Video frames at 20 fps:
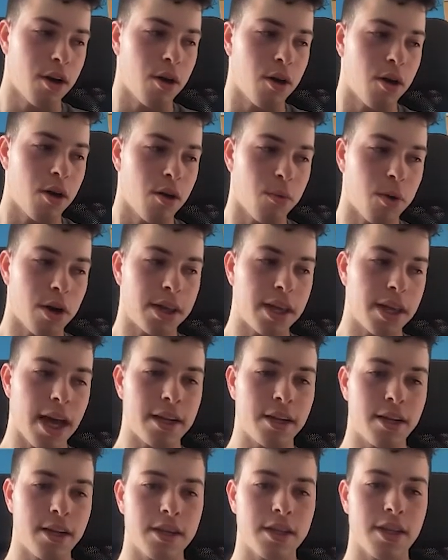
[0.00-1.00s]
what that
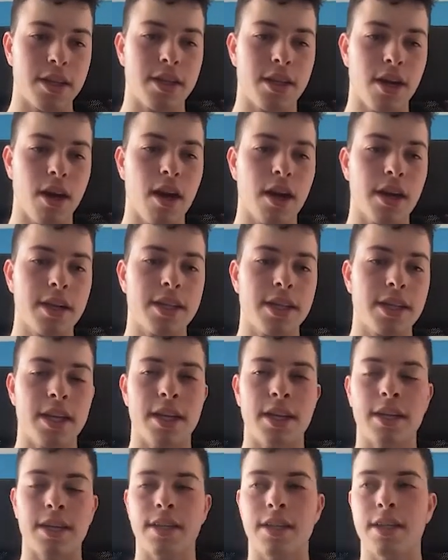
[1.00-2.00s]
does to stocks
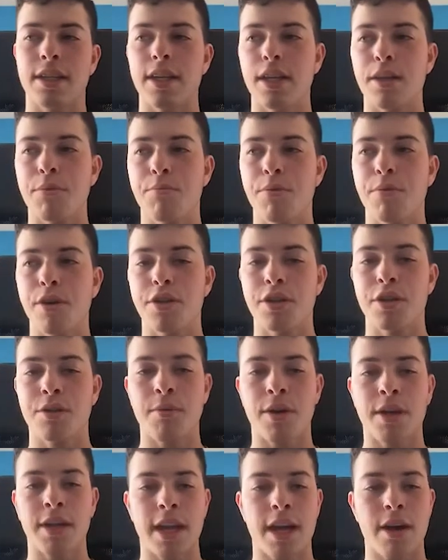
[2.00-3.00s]
is it pushes
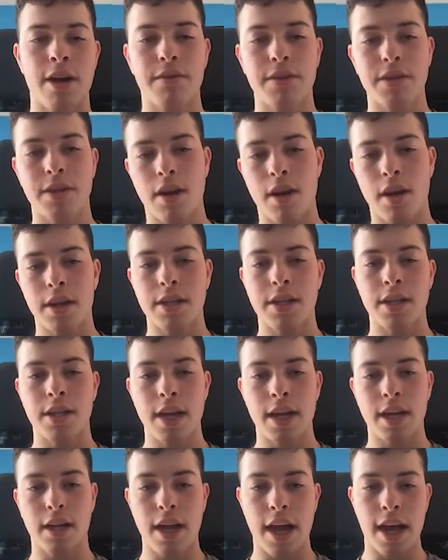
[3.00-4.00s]
money out of stocks, and
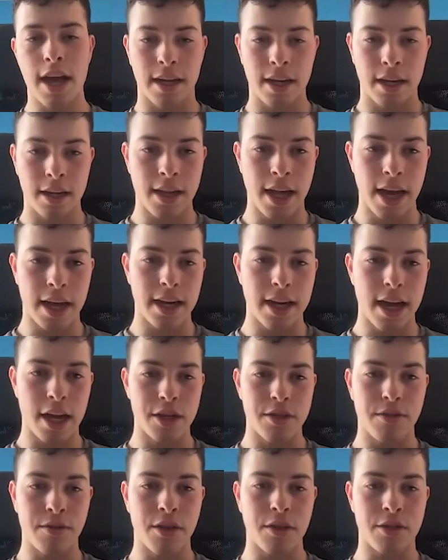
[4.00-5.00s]
that
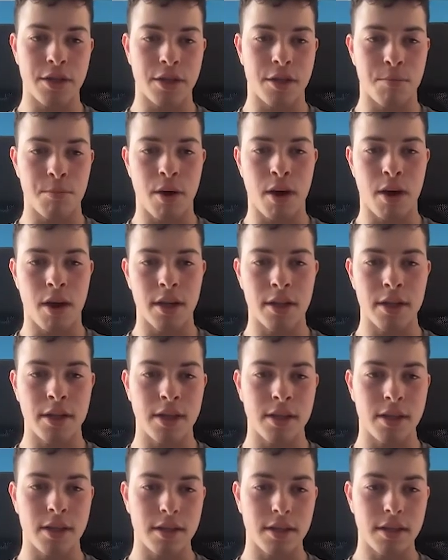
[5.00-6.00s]
cash flows into bonds,